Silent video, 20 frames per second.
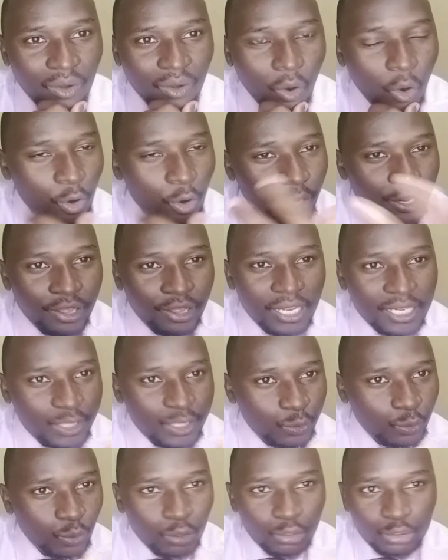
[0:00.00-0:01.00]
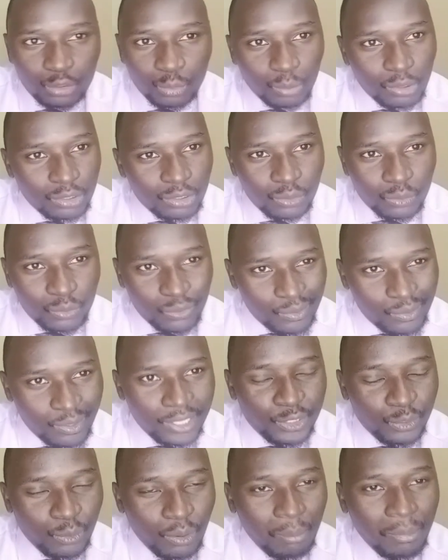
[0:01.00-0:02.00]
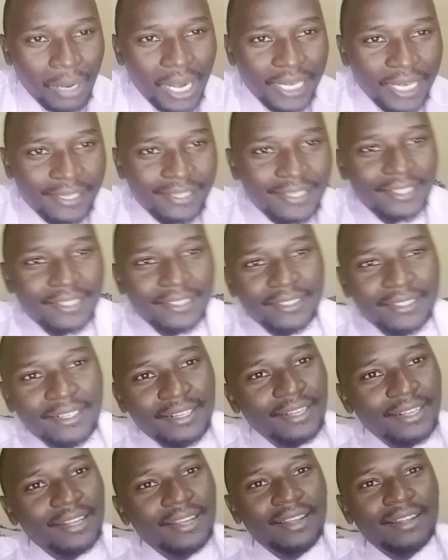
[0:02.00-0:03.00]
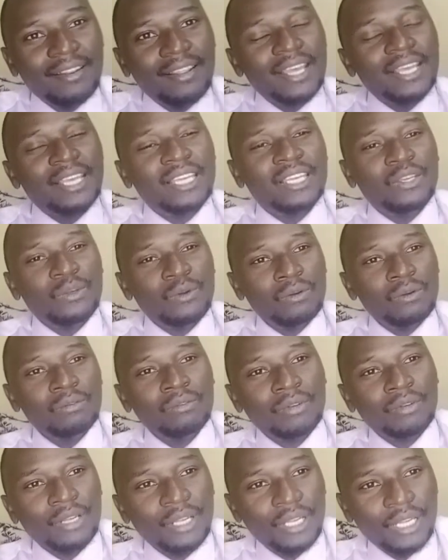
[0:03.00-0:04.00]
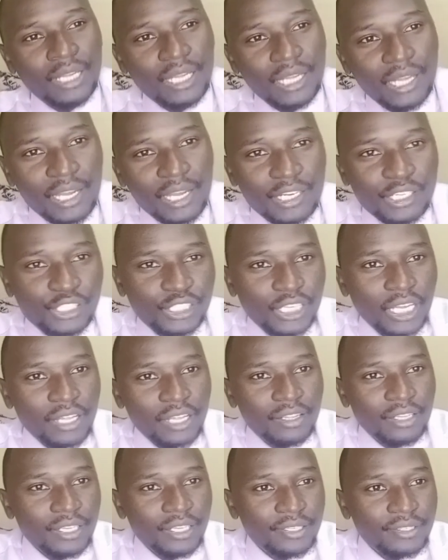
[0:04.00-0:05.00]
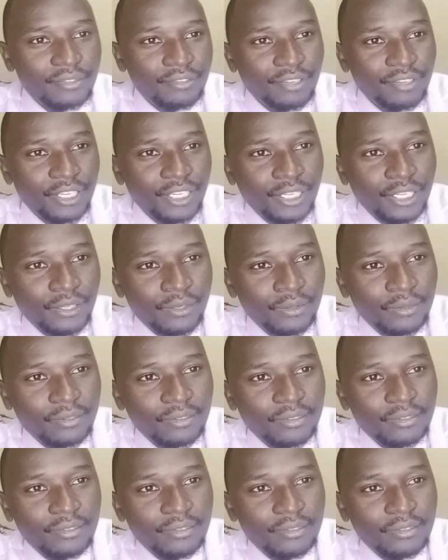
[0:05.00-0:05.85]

Only that you don't want to stretch your mind. Thank you and share this video.